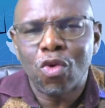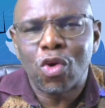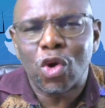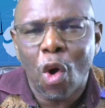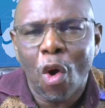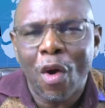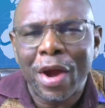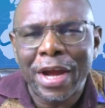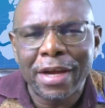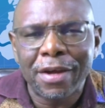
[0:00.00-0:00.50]

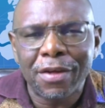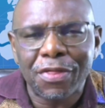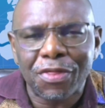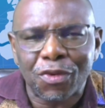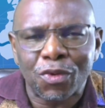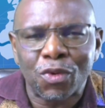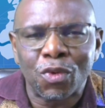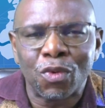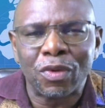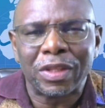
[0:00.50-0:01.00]
going
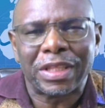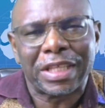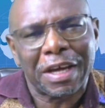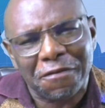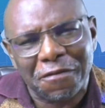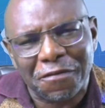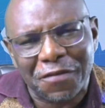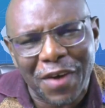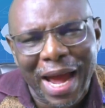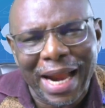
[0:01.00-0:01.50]
through the
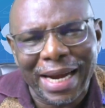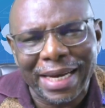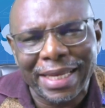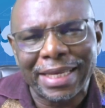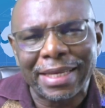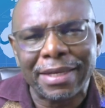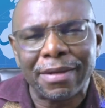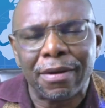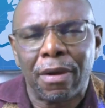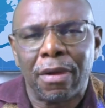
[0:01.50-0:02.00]

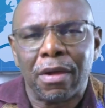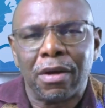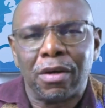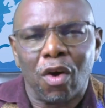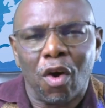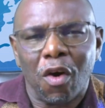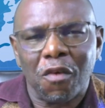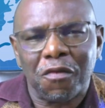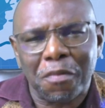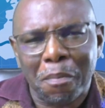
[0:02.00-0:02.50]
valley
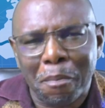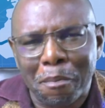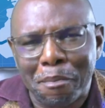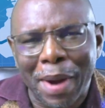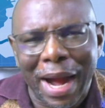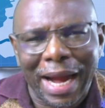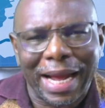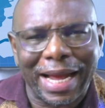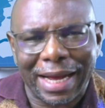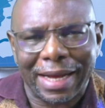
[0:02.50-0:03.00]
of
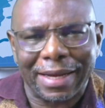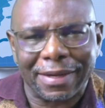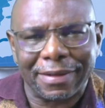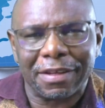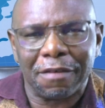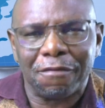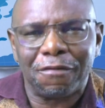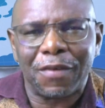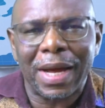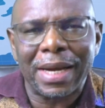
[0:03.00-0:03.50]
Baca,
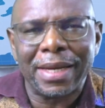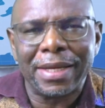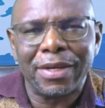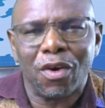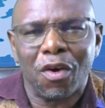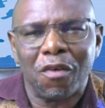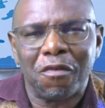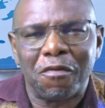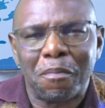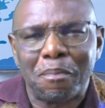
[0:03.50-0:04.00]
the
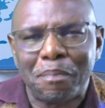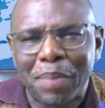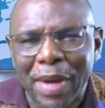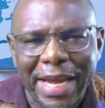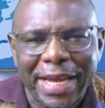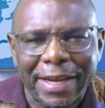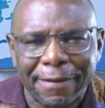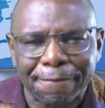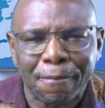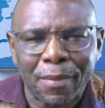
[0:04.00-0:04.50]
valley of
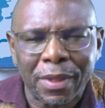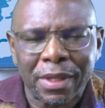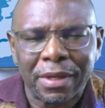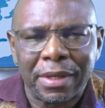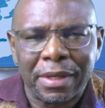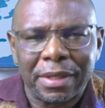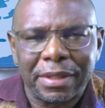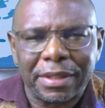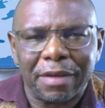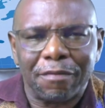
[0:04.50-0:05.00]
pain,
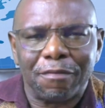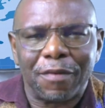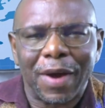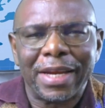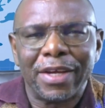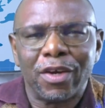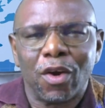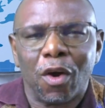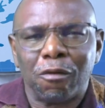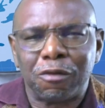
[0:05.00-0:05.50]
the
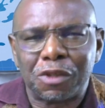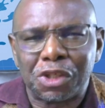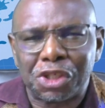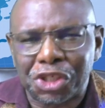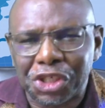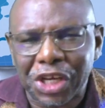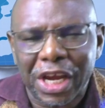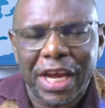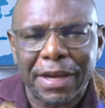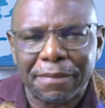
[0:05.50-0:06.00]
valley of
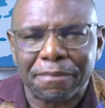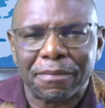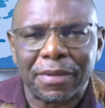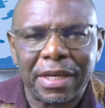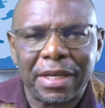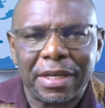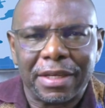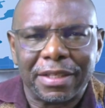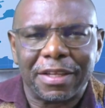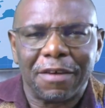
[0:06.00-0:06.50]
shame,
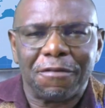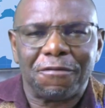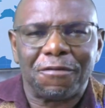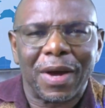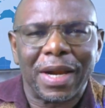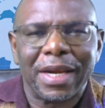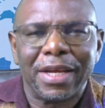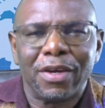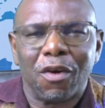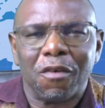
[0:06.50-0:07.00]
the
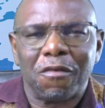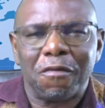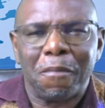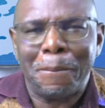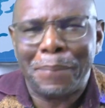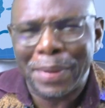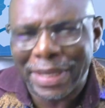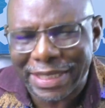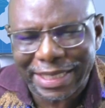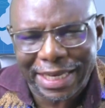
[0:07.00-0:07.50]
valley
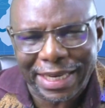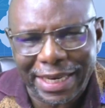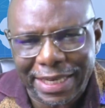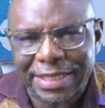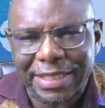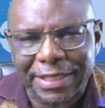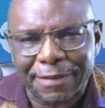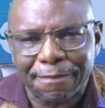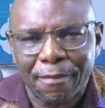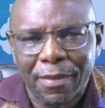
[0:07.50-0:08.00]
of
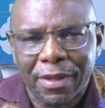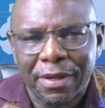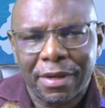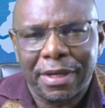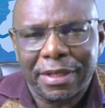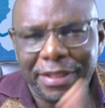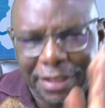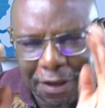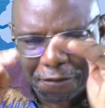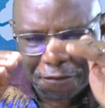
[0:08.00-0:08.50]
bitterness,
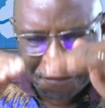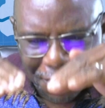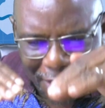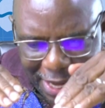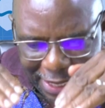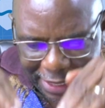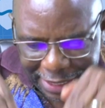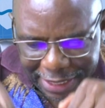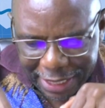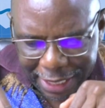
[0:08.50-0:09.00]
the
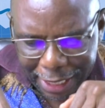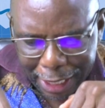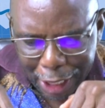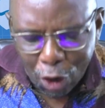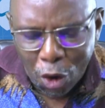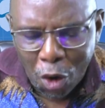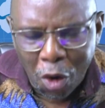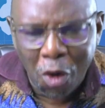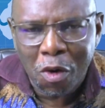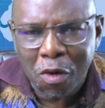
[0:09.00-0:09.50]
valley, a
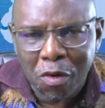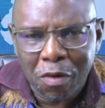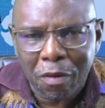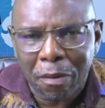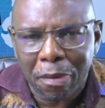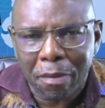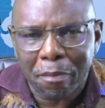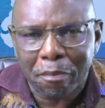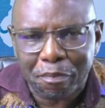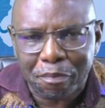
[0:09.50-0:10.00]
low
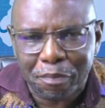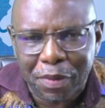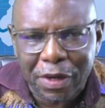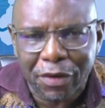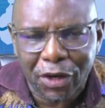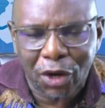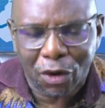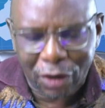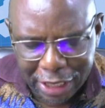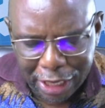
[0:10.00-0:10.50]

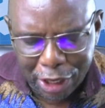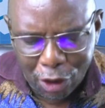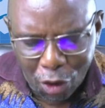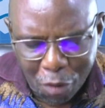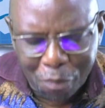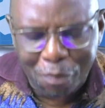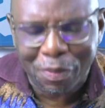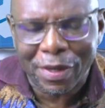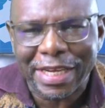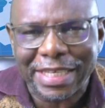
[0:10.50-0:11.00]
period, a
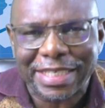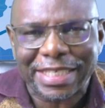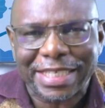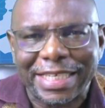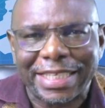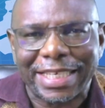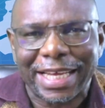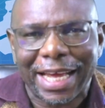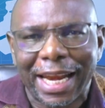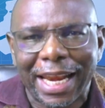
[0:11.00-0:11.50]
low place
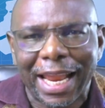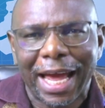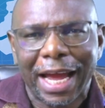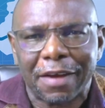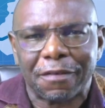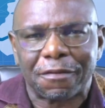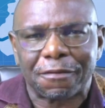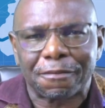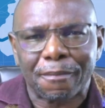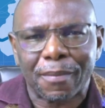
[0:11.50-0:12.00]
in their
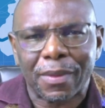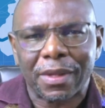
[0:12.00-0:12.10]
life,